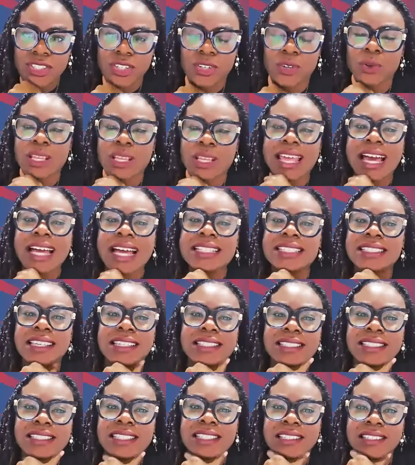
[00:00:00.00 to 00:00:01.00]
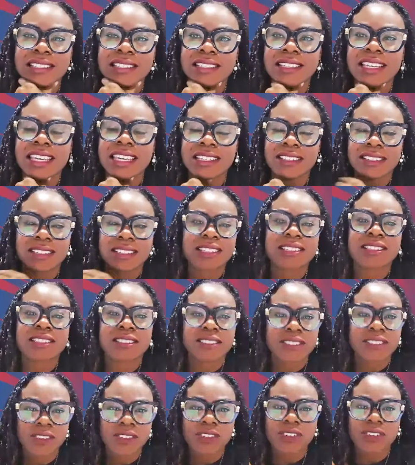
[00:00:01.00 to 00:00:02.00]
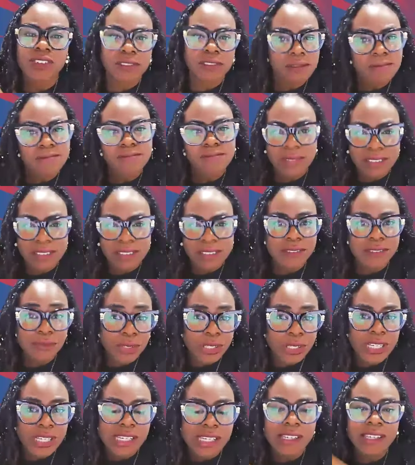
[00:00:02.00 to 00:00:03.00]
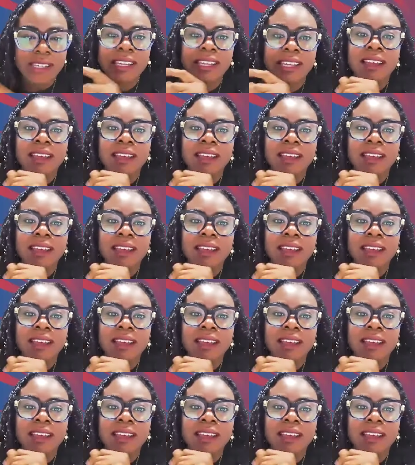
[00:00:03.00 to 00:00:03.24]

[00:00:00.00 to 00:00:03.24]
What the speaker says: So in that sense, it does look different